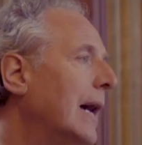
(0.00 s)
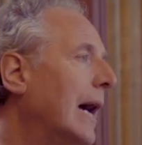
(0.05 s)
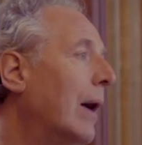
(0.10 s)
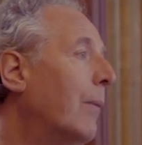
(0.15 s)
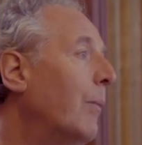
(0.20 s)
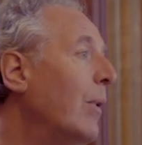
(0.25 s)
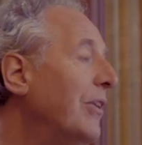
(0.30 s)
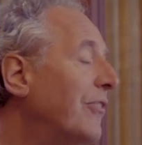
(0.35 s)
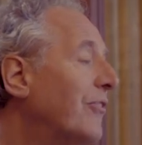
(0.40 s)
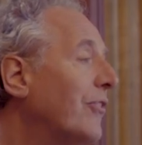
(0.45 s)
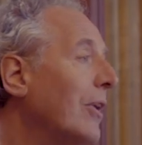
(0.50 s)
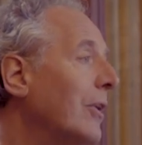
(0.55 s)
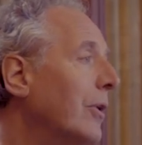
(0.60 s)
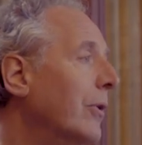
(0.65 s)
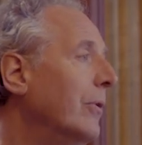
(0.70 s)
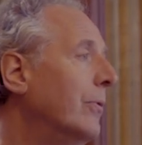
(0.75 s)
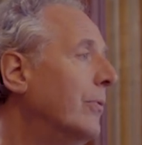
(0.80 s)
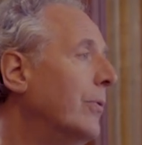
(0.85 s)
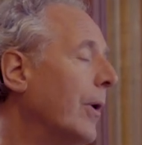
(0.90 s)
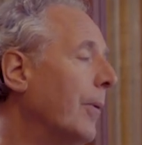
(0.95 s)
And we
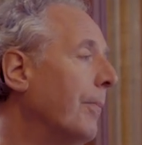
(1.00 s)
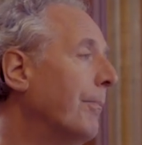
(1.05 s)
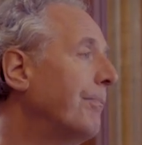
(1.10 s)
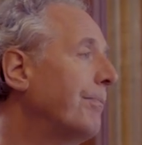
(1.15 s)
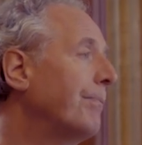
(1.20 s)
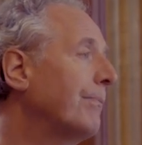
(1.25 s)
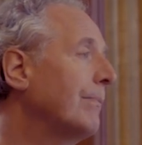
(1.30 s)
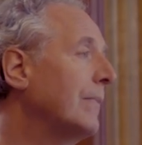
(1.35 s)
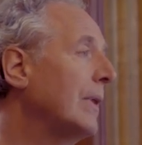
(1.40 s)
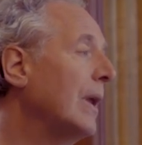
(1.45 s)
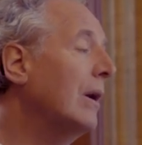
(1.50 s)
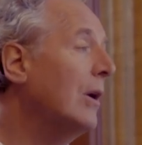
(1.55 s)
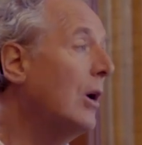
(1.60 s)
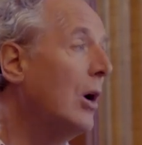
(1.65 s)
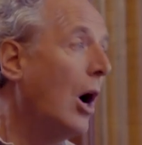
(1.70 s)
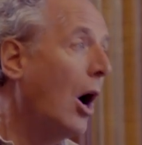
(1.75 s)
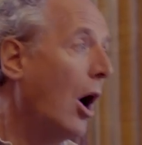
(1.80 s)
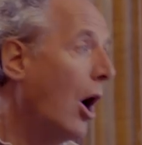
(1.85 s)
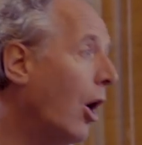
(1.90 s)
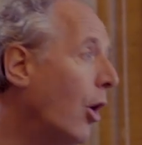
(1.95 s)
salute them.
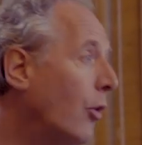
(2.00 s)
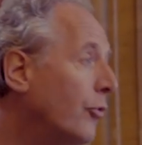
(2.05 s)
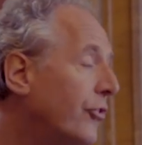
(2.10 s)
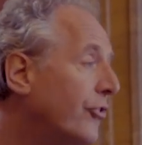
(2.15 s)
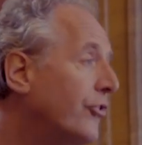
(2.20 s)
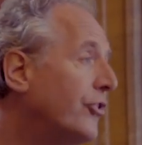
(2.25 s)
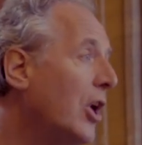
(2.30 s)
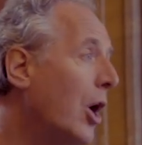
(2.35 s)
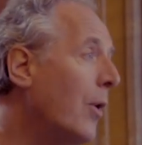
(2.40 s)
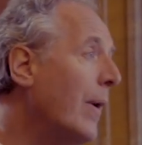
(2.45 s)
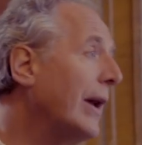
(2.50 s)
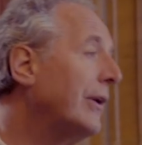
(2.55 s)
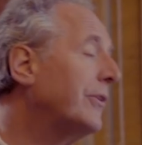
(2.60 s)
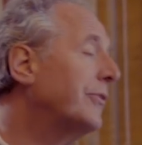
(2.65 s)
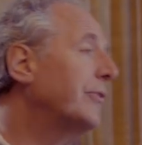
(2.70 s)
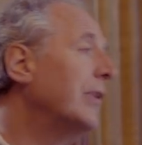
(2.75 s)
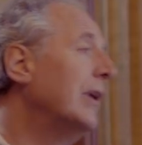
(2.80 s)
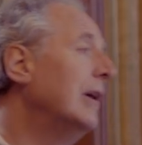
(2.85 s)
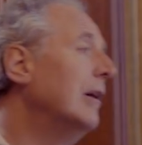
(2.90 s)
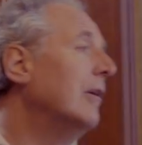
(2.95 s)
Old
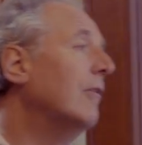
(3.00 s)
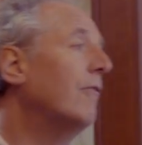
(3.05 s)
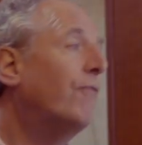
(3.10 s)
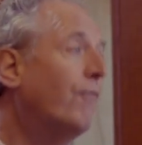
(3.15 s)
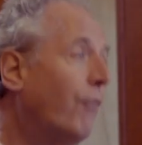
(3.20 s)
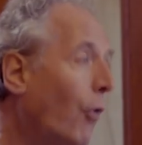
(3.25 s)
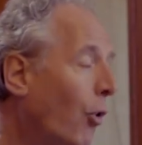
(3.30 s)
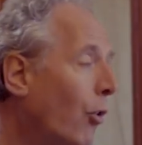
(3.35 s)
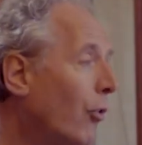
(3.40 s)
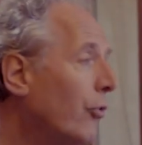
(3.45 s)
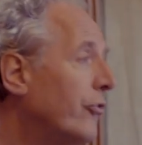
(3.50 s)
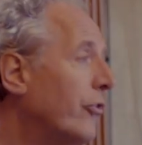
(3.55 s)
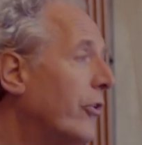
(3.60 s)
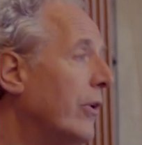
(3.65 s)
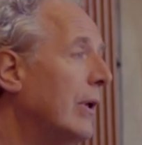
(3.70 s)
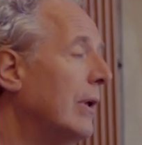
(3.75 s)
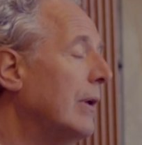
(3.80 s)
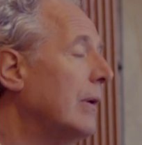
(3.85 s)
Stoics fought